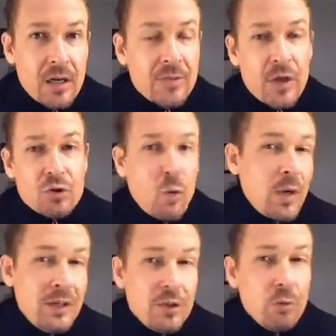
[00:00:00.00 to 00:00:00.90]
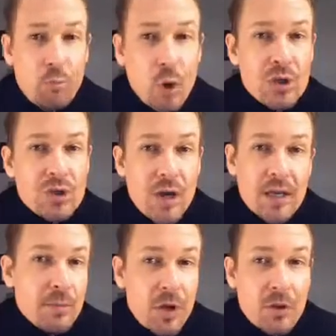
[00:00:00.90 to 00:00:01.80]
I've got 22 books on
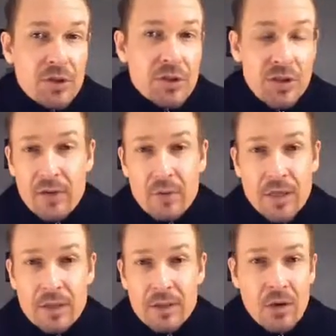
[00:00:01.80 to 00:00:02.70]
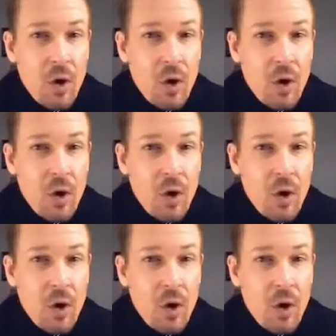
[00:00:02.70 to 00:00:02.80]
hypnosis that I've written.